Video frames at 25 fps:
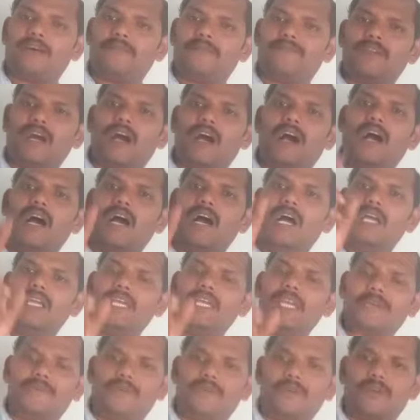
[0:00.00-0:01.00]
of the
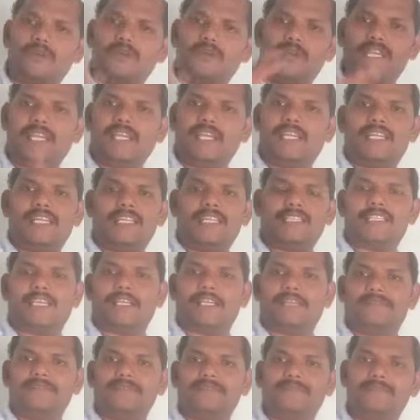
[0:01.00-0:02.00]
equatorial
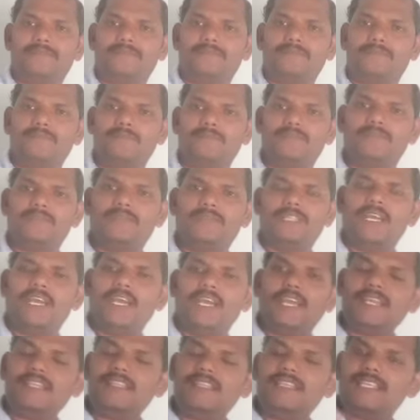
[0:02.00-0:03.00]
region?
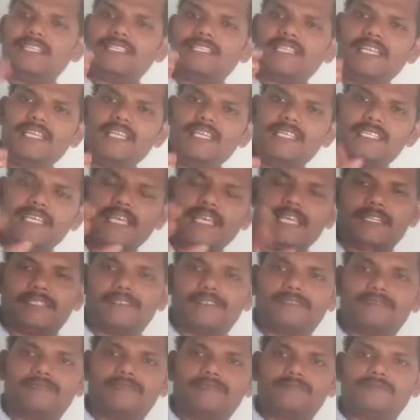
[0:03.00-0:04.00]
In this
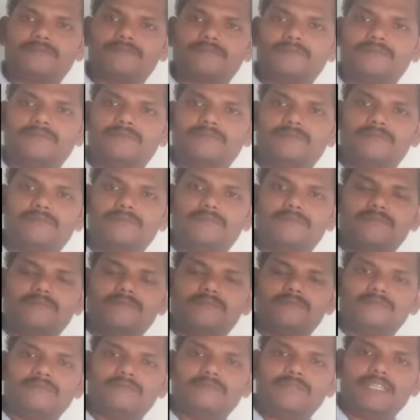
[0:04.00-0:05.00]
region,
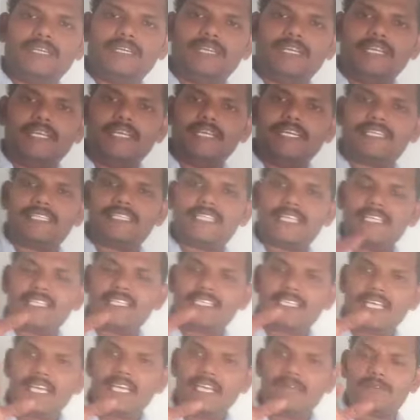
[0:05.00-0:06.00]
it
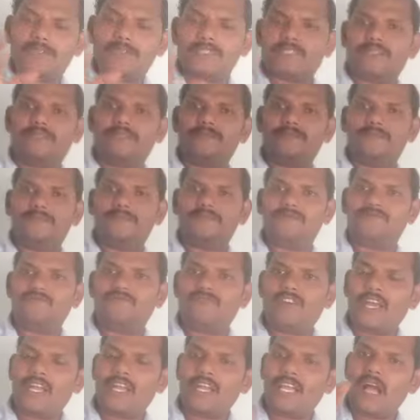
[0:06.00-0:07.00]
receives
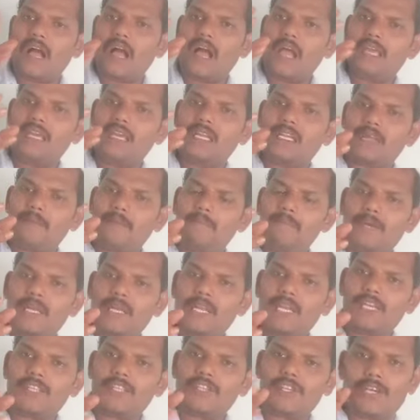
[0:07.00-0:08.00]
very high
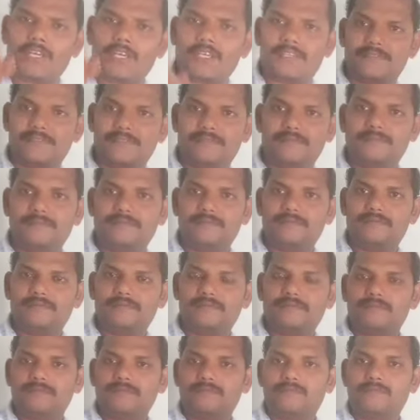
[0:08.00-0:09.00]
temperature
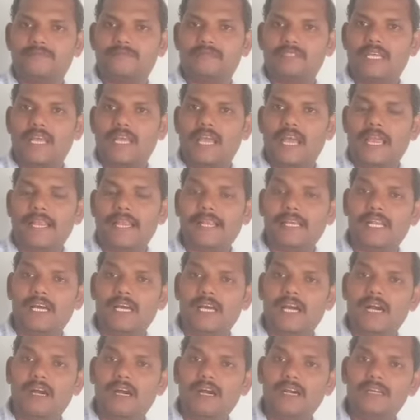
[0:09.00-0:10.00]
and
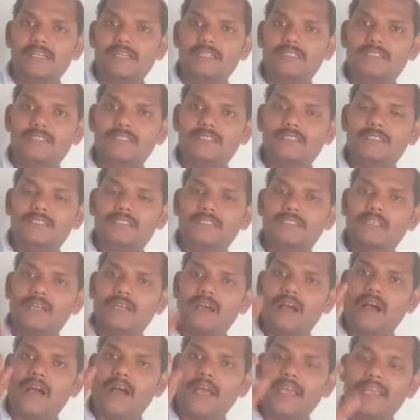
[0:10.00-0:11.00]

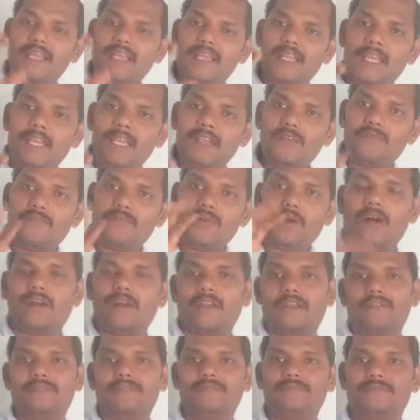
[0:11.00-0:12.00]
high
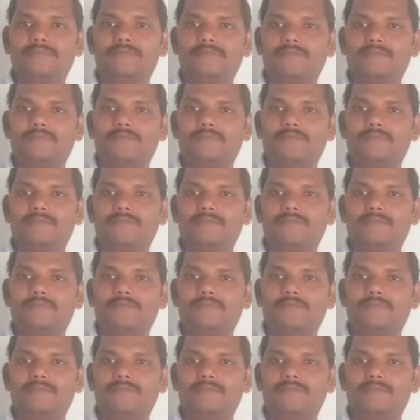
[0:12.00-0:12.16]
rainfall.